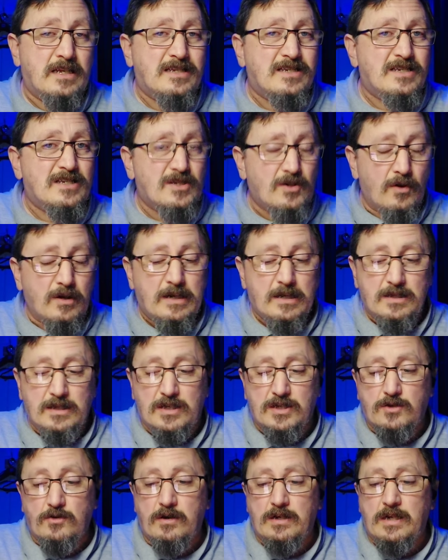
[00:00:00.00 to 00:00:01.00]
in signing
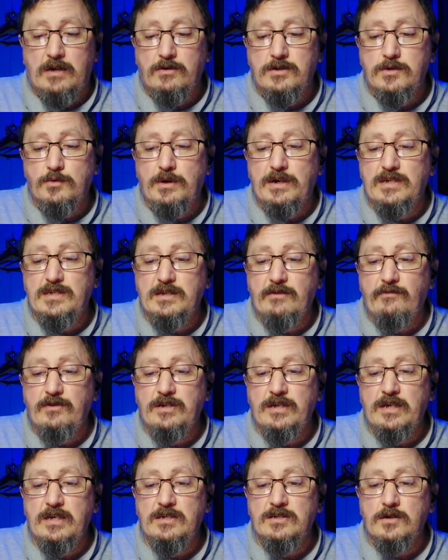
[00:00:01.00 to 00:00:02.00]
this guy now. He's
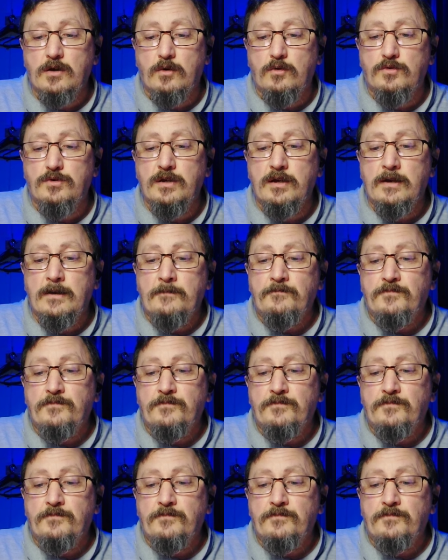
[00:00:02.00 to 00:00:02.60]
27 years old.